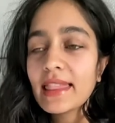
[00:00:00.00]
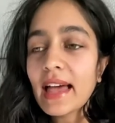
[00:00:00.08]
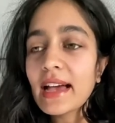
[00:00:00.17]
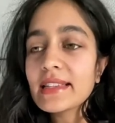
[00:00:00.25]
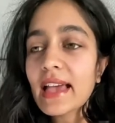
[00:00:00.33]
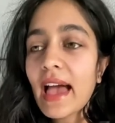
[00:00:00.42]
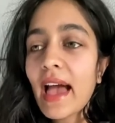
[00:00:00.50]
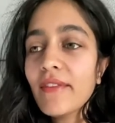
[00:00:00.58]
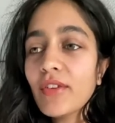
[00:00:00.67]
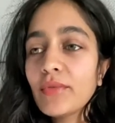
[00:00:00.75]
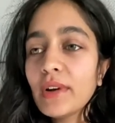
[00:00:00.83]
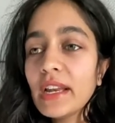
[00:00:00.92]
that has
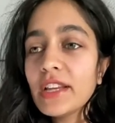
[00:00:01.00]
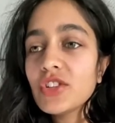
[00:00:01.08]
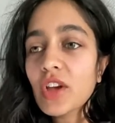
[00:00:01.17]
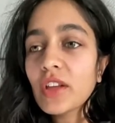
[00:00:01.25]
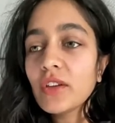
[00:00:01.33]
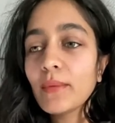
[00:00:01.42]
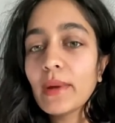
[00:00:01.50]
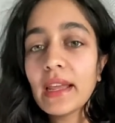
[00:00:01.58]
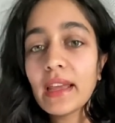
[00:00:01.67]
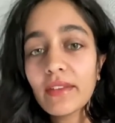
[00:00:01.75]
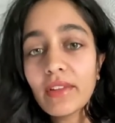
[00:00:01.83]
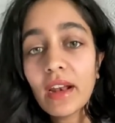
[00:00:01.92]
ever really
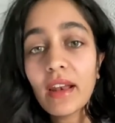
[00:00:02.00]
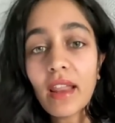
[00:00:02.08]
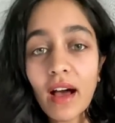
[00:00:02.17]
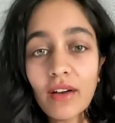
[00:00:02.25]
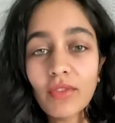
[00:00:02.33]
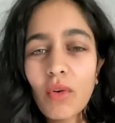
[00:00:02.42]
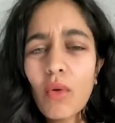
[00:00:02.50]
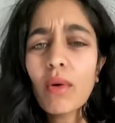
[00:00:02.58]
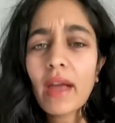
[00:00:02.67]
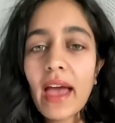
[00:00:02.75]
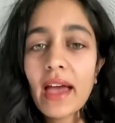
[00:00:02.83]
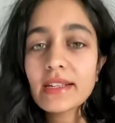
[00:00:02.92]
genuinely given love or
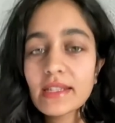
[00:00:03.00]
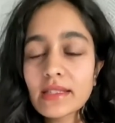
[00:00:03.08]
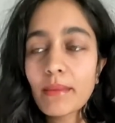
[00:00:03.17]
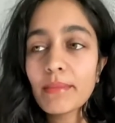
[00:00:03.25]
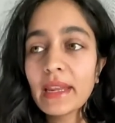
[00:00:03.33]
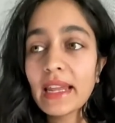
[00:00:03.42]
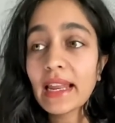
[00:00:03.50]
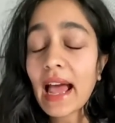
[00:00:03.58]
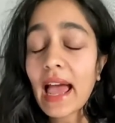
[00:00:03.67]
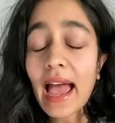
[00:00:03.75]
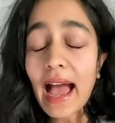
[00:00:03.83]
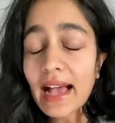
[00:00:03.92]
care to somebody and
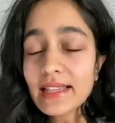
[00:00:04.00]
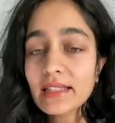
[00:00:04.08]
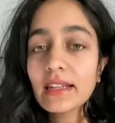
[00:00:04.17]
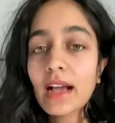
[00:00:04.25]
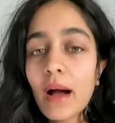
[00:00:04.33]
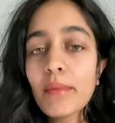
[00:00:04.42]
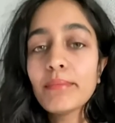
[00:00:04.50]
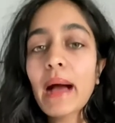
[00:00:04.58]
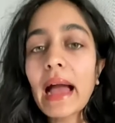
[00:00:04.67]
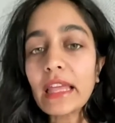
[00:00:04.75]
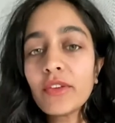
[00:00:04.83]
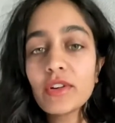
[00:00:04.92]
it hasn't come
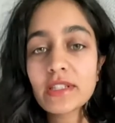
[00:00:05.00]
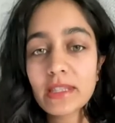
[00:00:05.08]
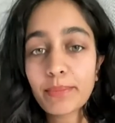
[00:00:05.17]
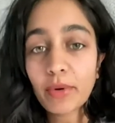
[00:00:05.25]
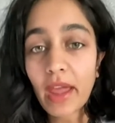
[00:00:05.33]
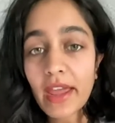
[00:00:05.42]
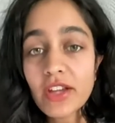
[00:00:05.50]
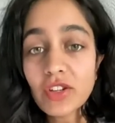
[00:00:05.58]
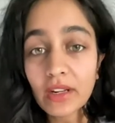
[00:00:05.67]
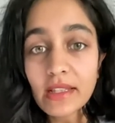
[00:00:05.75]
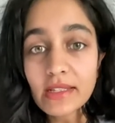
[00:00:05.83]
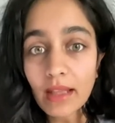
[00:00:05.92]
back in
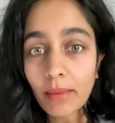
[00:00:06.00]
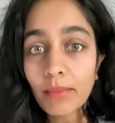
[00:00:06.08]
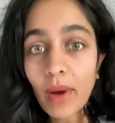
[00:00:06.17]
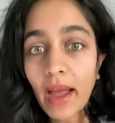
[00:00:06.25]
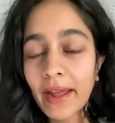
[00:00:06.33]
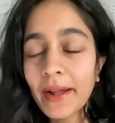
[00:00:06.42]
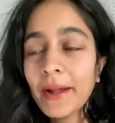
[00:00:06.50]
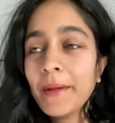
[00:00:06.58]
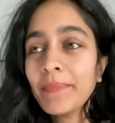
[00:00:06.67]
reciprocation in some way.